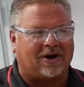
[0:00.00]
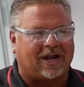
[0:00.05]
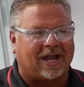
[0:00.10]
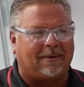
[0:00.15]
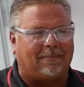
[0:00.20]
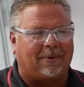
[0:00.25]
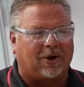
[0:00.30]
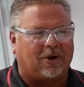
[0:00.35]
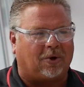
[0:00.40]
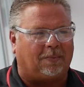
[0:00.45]
of
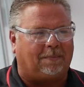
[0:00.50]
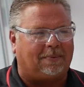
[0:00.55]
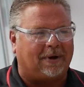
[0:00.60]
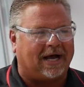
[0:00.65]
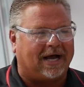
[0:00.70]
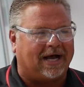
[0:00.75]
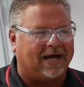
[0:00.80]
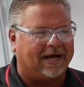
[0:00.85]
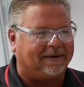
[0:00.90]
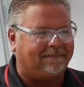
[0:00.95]
our
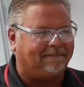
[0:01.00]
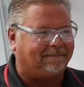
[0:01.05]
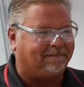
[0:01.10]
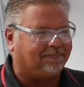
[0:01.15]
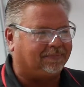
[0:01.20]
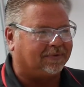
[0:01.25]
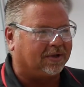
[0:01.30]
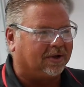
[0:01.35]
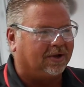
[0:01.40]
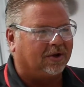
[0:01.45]
chemical pod.
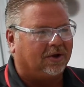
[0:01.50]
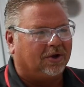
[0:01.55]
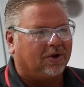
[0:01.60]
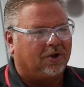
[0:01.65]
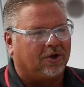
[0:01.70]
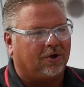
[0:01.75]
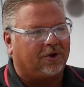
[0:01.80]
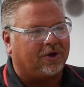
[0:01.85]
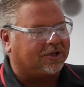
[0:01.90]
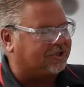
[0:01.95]

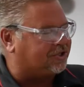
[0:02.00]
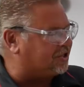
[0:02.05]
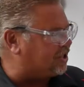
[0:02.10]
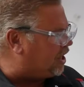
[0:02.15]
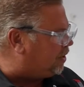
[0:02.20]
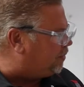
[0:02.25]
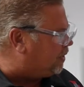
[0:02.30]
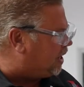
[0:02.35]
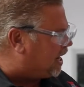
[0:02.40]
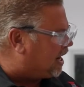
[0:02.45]
You
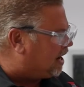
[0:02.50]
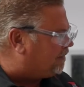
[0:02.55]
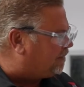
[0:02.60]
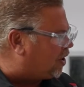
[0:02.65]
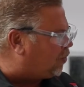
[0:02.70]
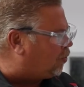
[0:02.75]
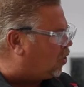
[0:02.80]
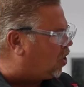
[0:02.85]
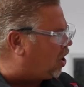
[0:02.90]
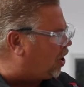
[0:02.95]
can see we
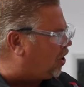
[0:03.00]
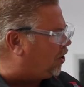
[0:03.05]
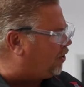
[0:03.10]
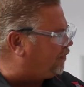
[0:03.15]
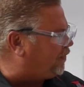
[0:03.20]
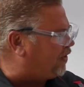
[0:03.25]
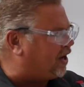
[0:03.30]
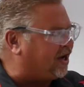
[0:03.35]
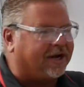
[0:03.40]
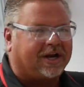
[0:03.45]
have our
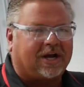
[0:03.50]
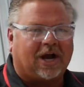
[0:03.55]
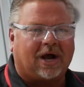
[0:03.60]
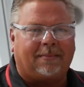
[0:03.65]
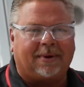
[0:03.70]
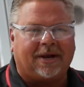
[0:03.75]
water feed